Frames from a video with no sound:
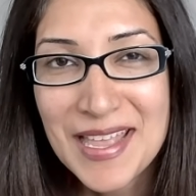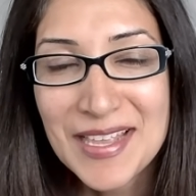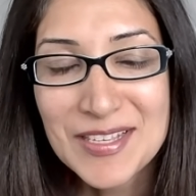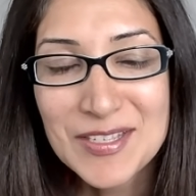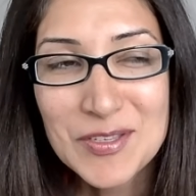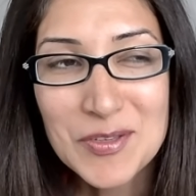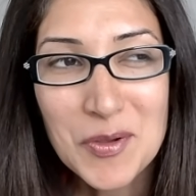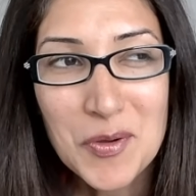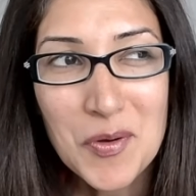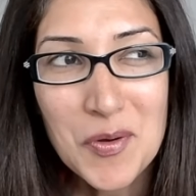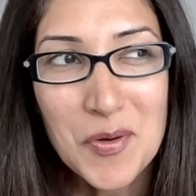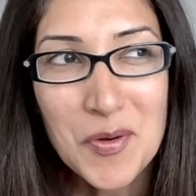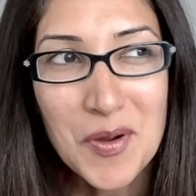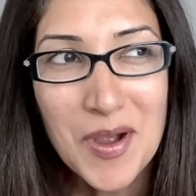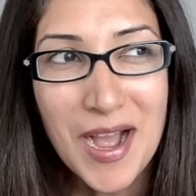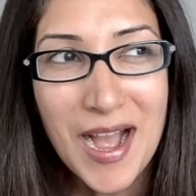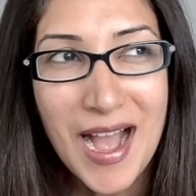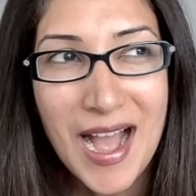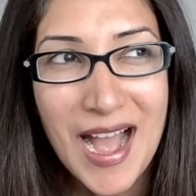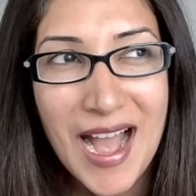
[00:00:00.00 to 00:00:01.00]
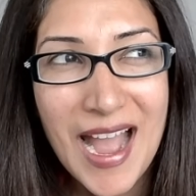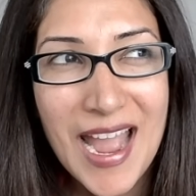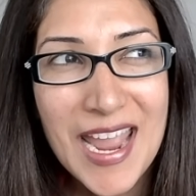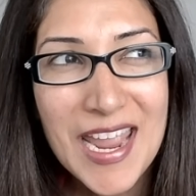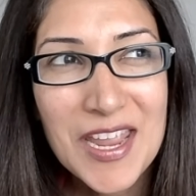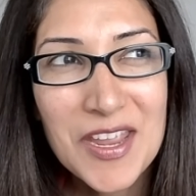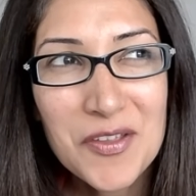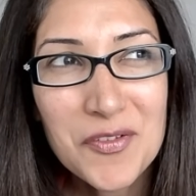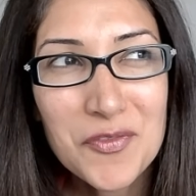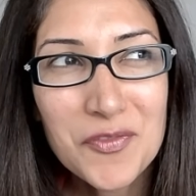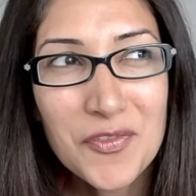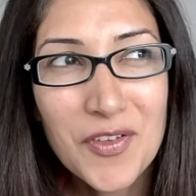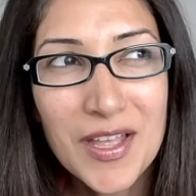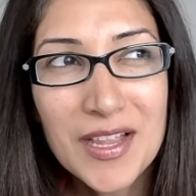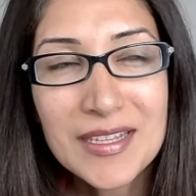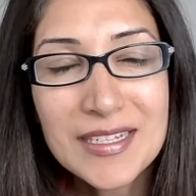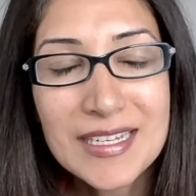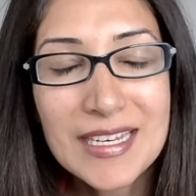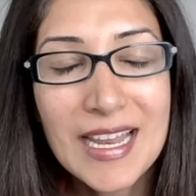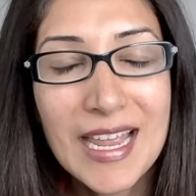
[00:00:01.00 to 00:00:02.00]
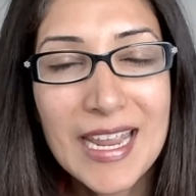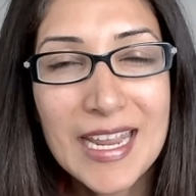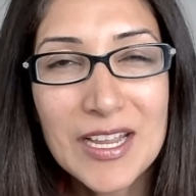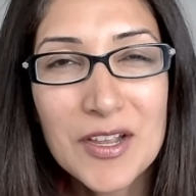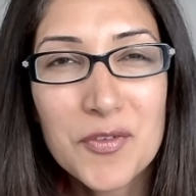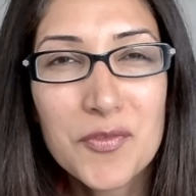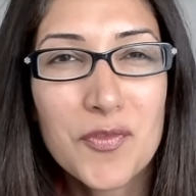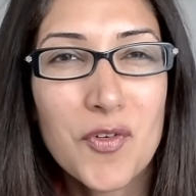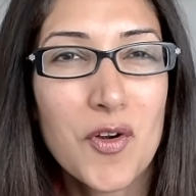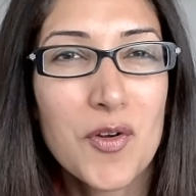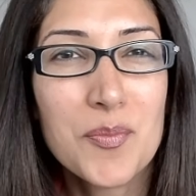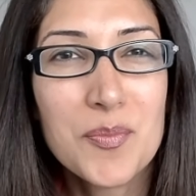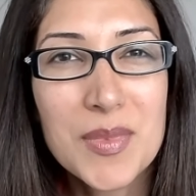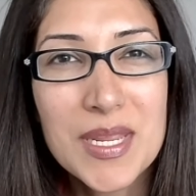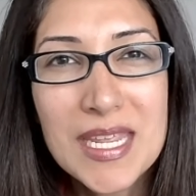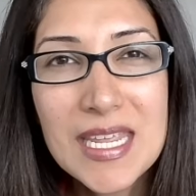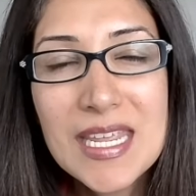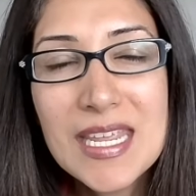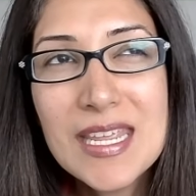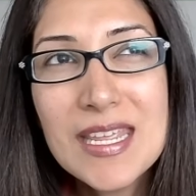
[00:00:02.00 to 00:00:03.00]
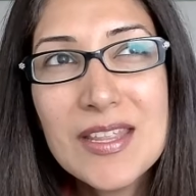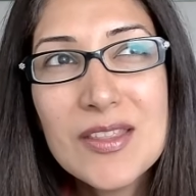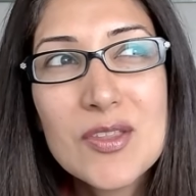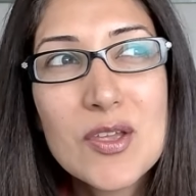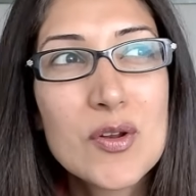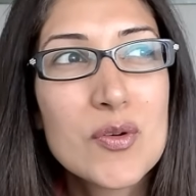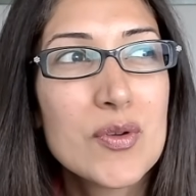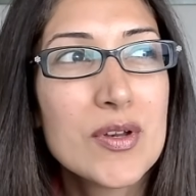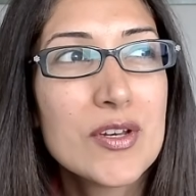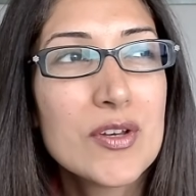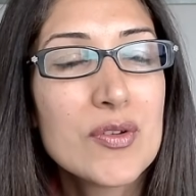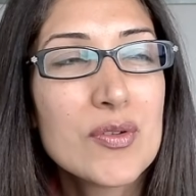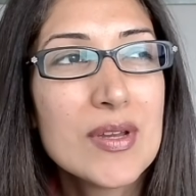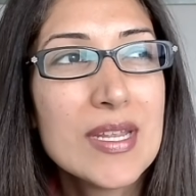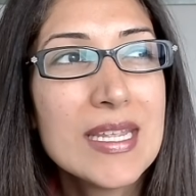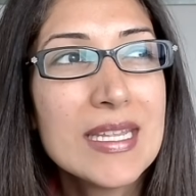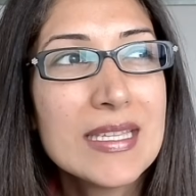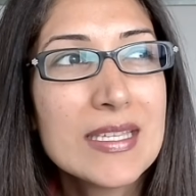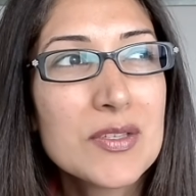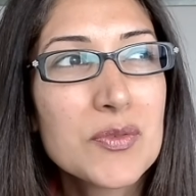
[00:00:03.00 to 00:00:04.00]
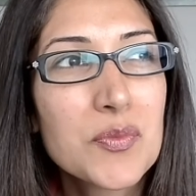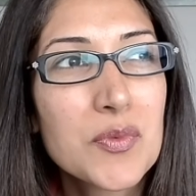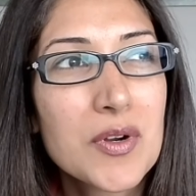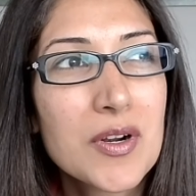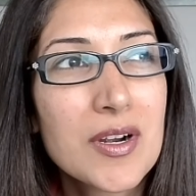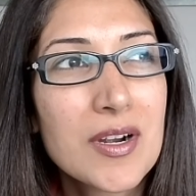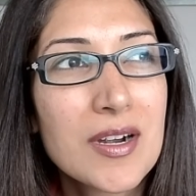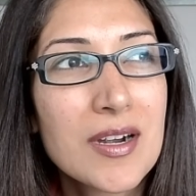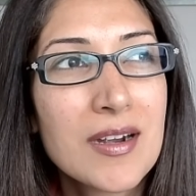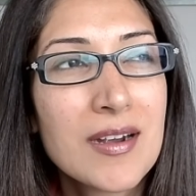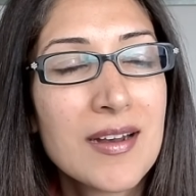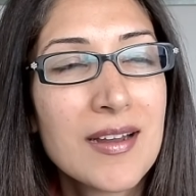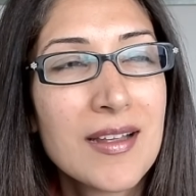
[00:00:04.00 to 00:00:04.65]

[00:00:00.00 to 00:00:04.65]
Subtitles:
So I felt like for me, the retreats were